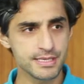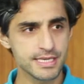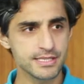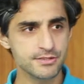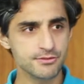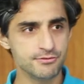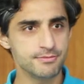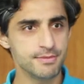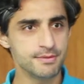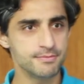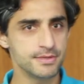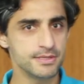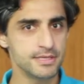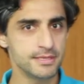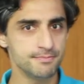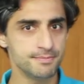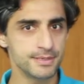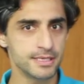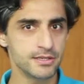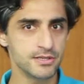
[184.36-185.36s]
need to remember
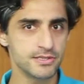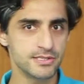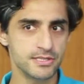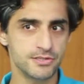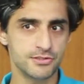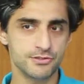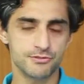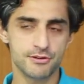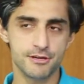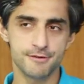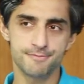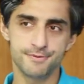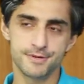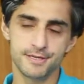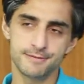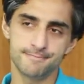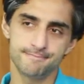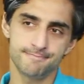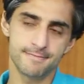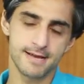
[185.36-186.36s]
that because
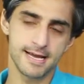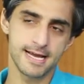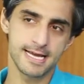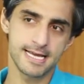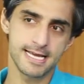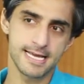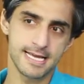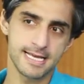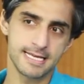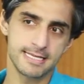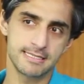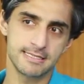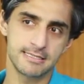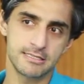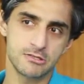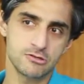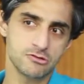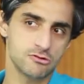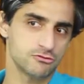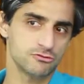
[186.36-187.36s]
InterOpen
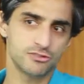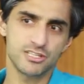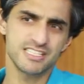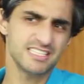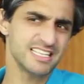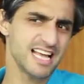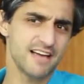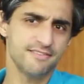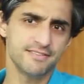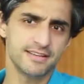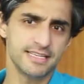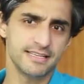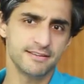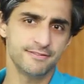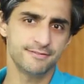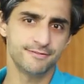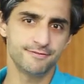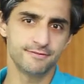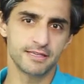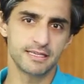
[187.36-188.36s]
is not doesn't have any
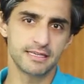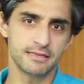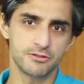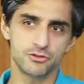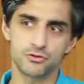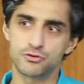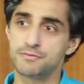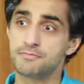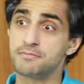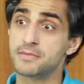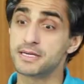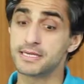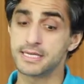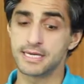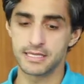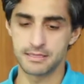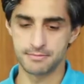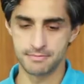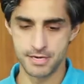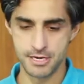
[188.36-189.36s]
sort of money
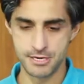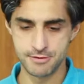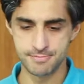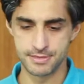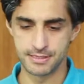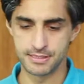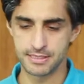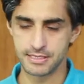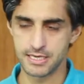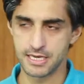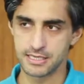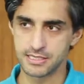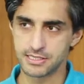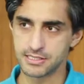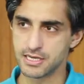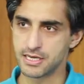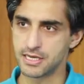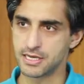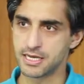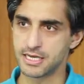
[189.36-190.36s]
at the moment uh,
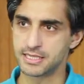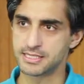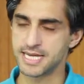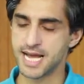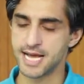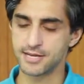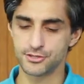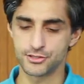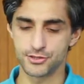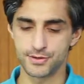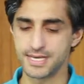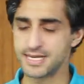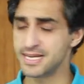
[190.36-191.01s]
attached to it.